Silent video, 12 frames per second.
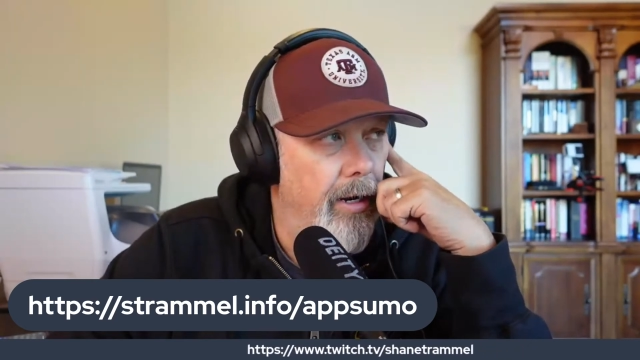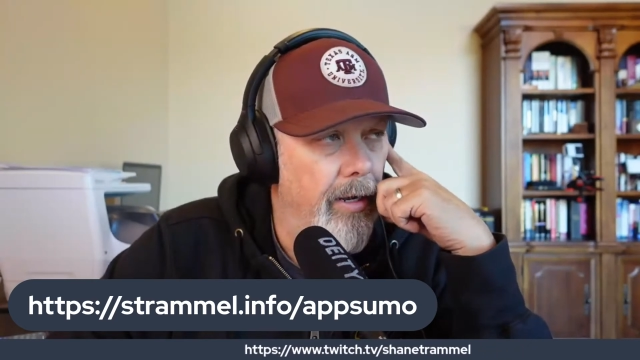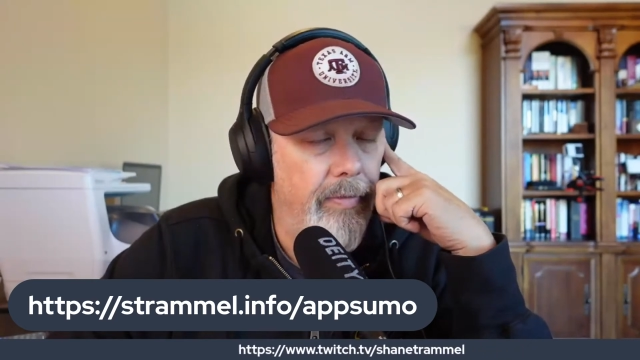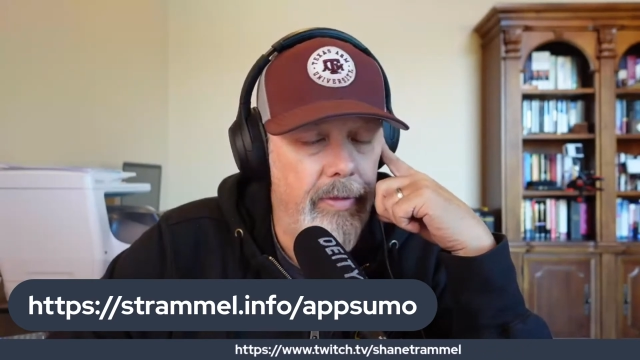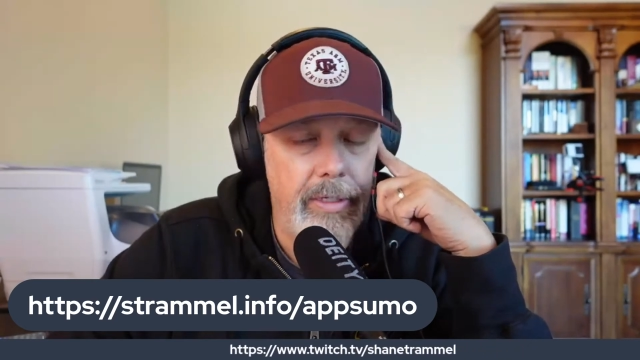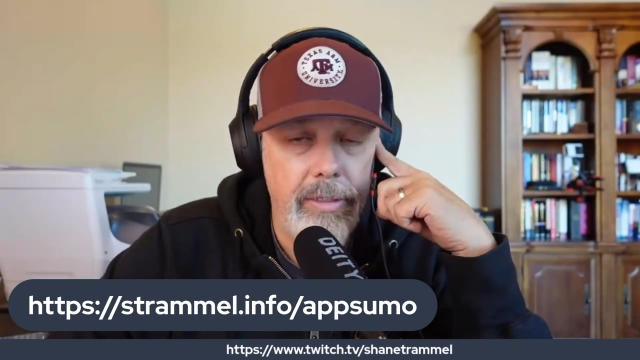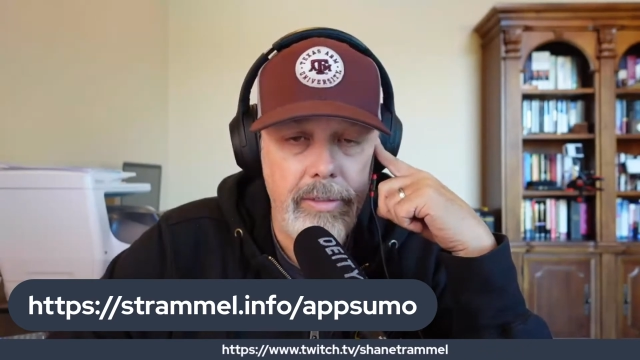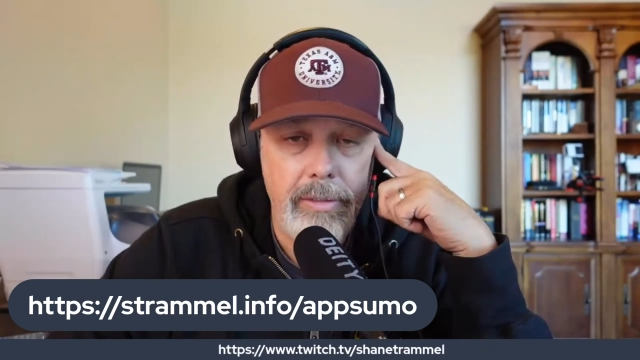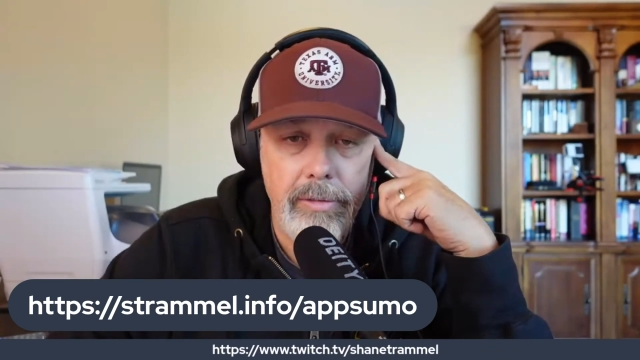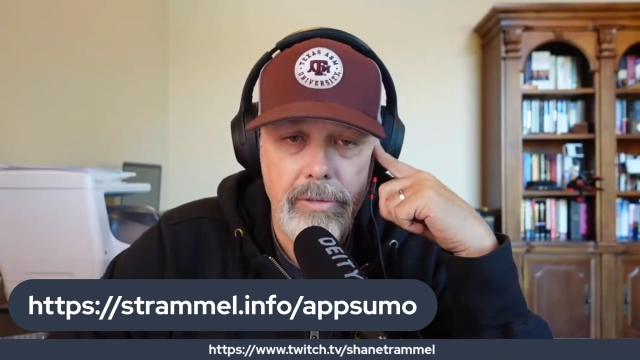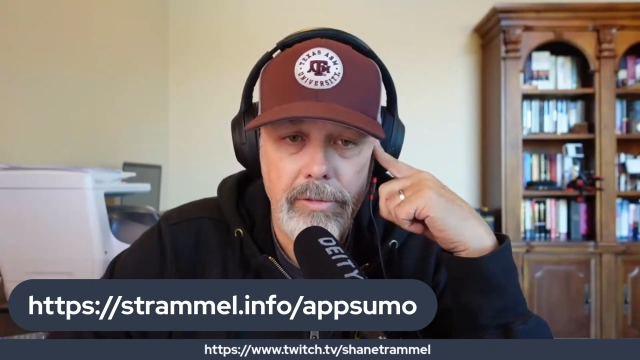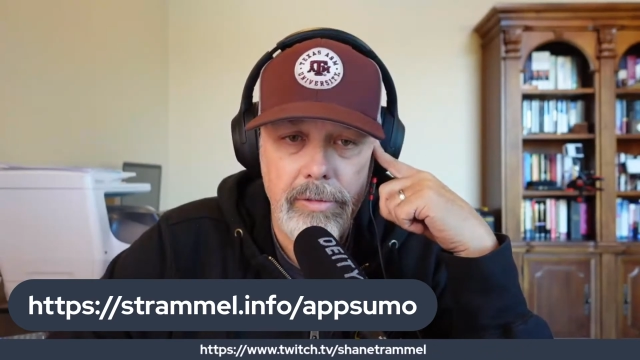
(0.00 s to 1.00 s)
and
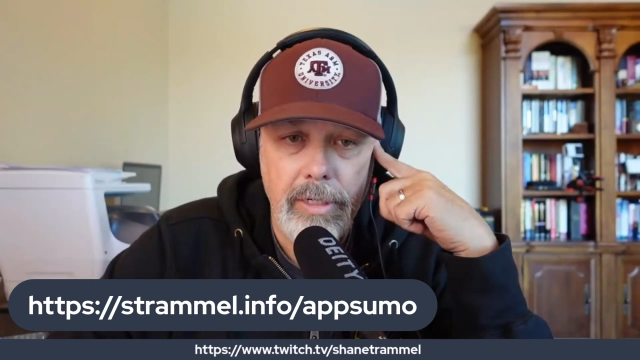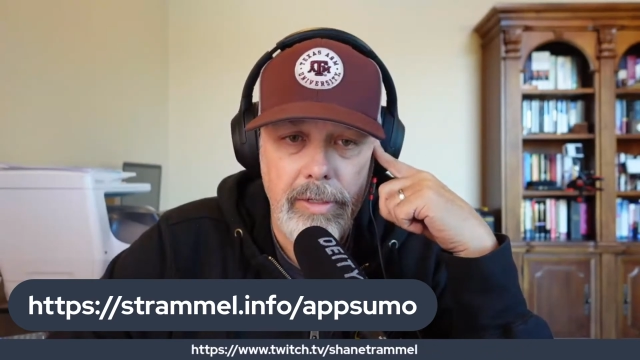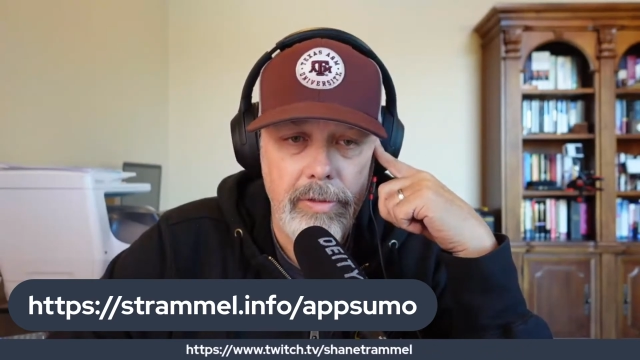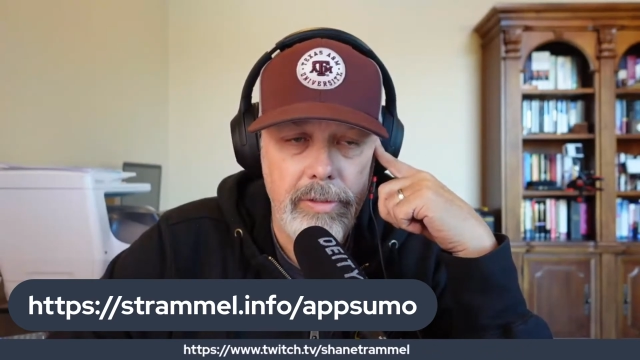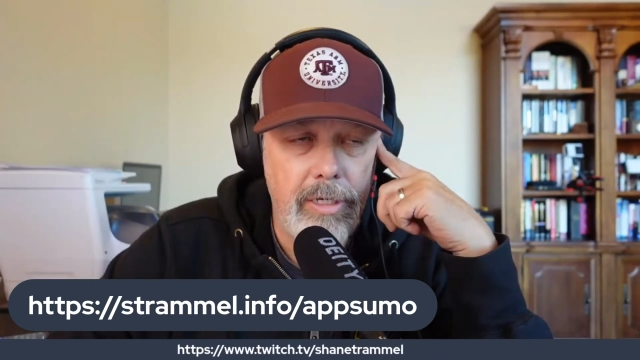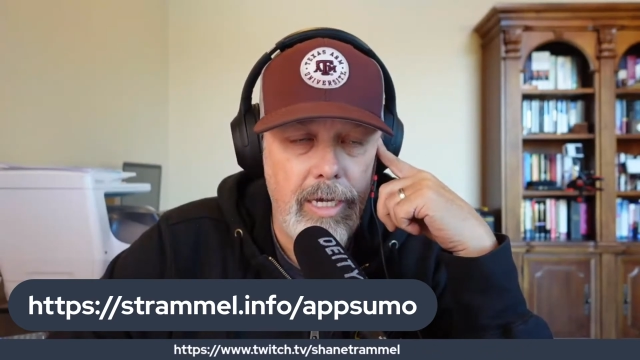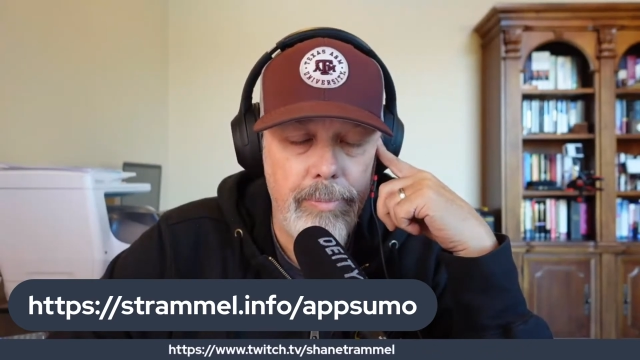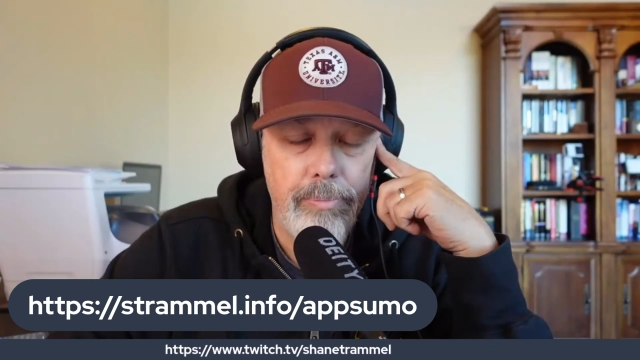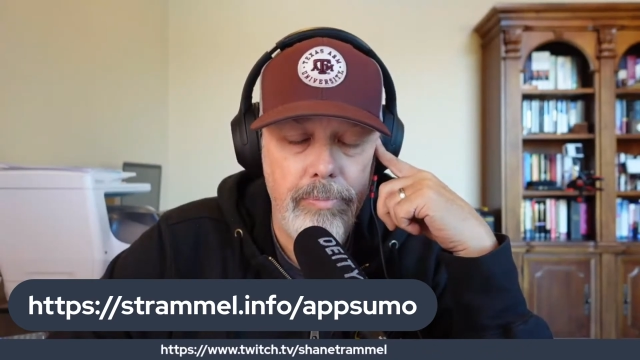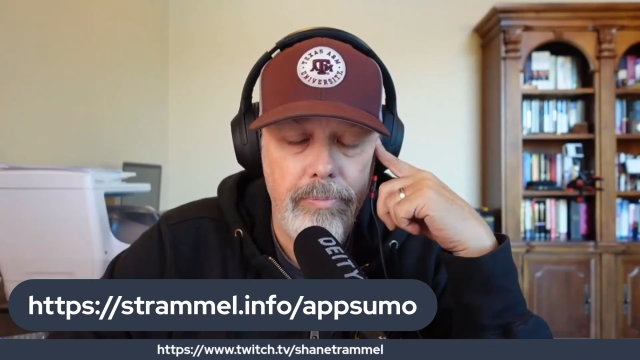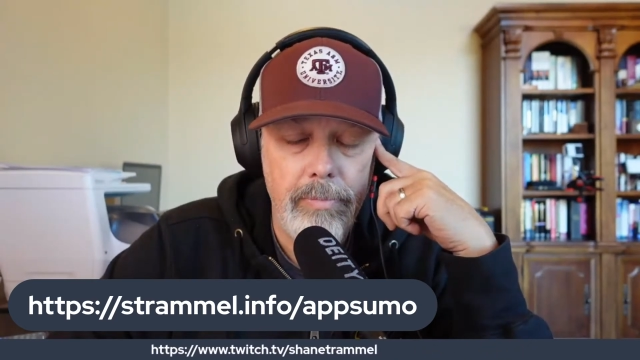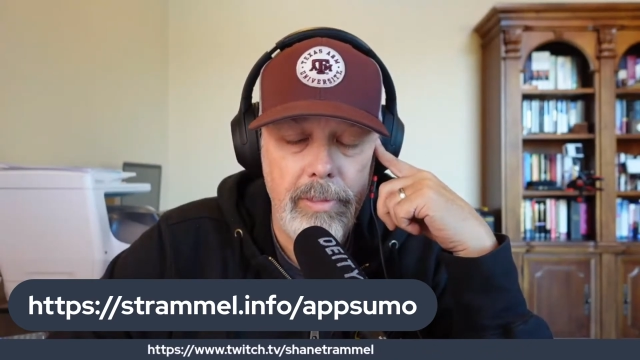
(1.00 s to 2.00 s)
then in the
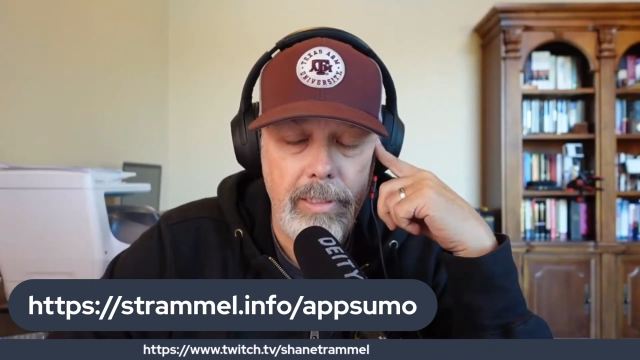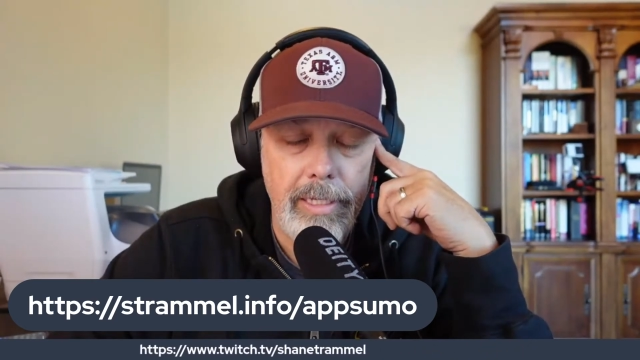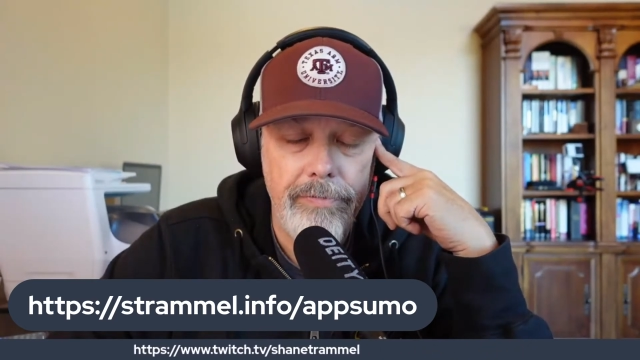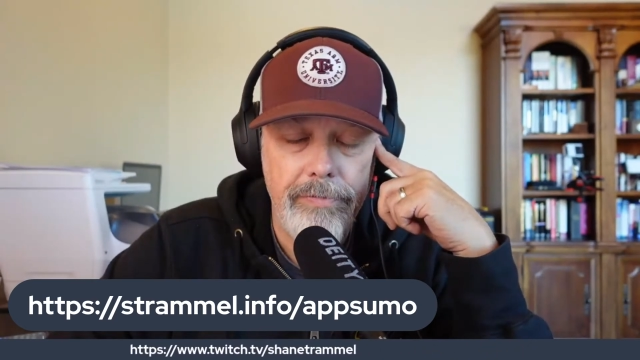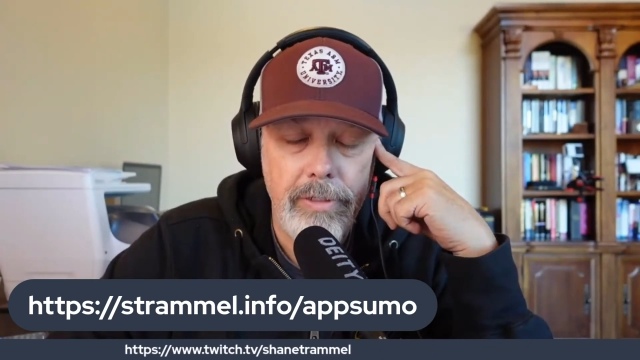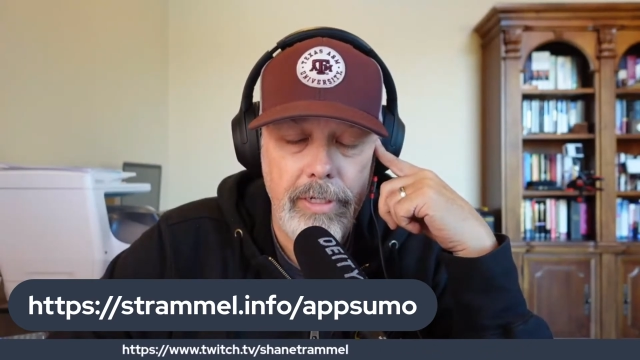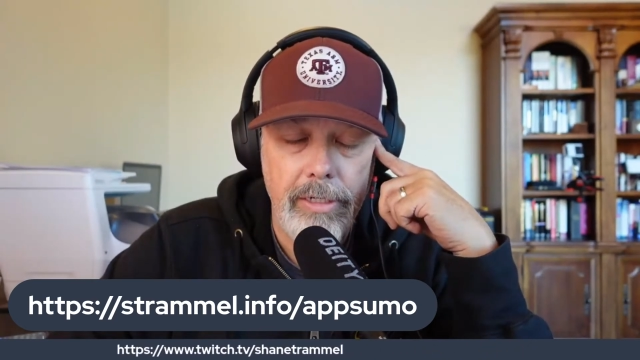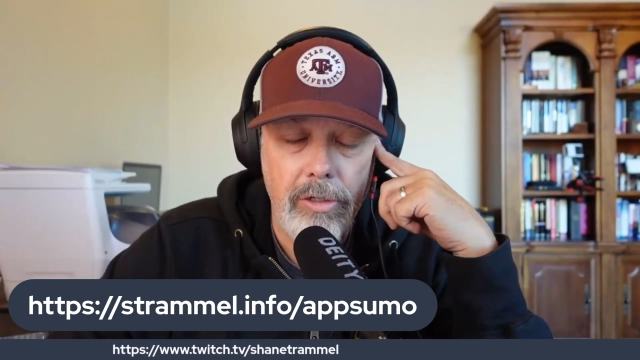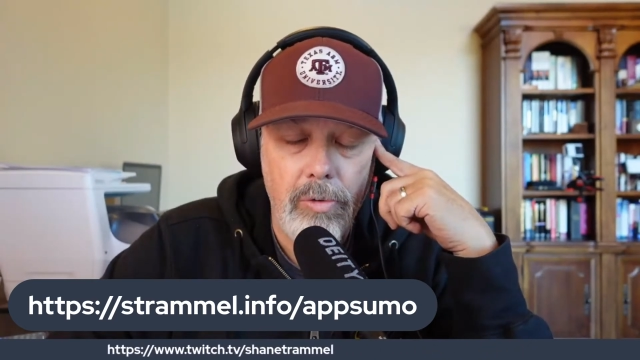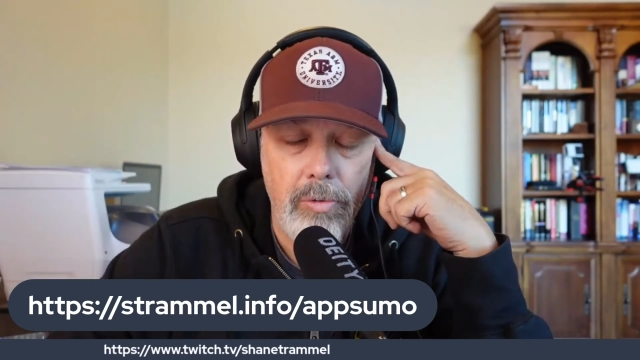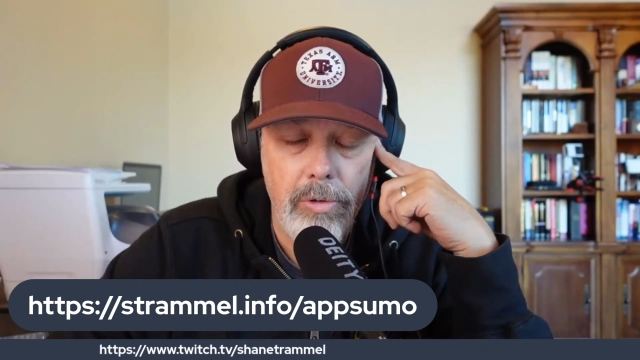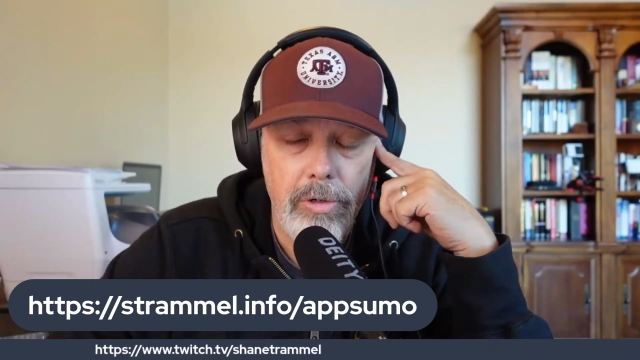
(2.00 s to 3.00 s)
top
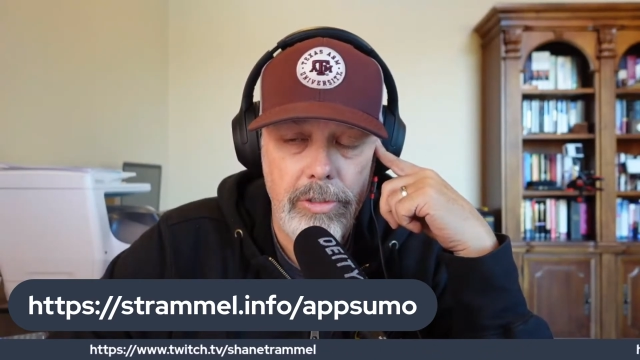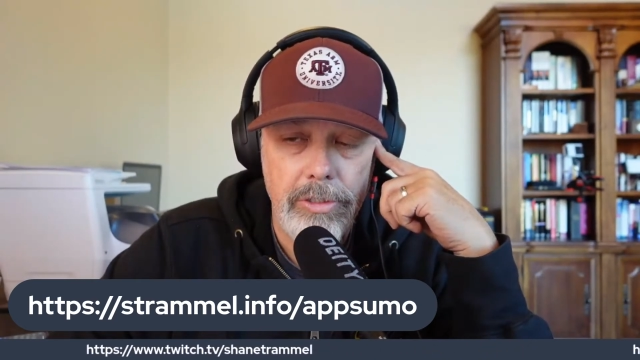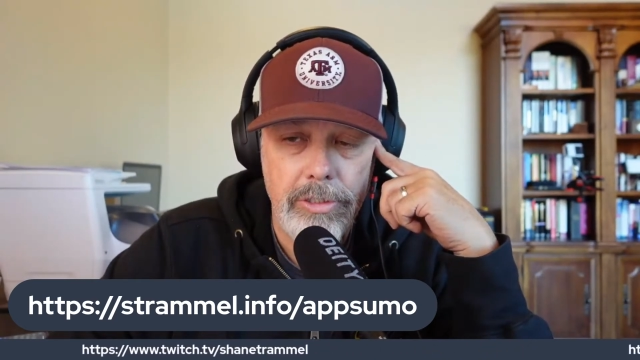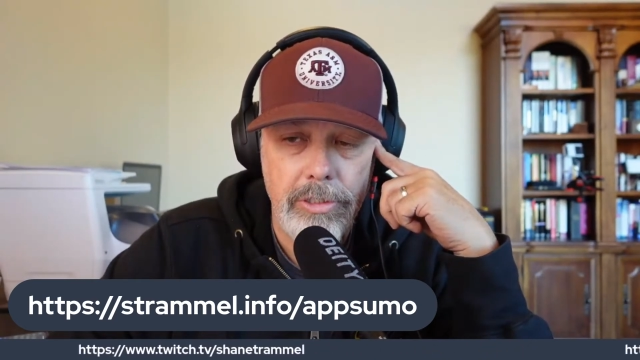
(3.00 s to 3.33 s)
left-hand corner,